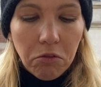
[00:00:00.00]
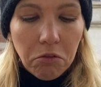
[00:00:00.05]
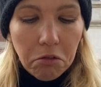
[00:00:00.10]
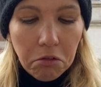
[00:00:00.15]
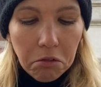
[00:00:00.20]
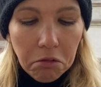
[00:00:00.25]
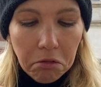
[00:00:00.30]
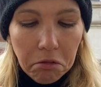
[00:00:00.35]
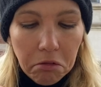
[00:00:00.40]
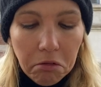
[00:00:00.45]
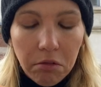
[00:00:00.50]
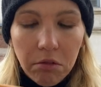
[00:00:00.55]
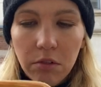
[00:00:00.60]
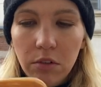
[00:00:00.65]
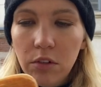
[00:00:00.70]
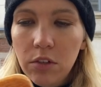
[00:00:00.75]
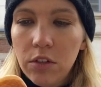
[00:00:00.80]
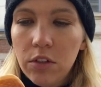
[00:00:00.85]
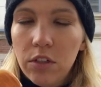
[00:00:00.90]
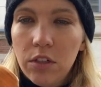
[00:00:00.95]
Oh.
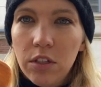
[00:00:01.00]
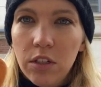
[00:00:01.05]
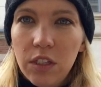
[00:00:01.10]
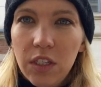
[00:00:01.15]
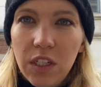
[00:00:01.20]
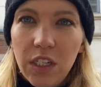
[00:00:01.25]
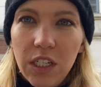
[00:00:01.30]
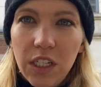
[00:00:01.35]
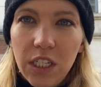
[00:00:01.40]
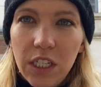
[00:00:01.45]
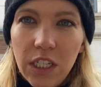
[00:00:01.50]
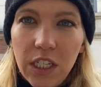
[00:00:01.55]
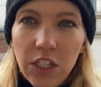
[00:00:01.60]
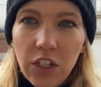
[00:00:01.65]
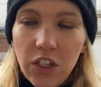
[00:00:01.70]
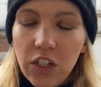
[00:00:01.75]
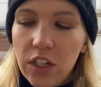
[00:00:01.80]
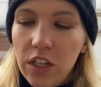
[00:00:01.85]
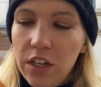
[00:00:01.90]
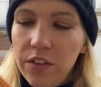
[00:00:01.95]
So you can see it's just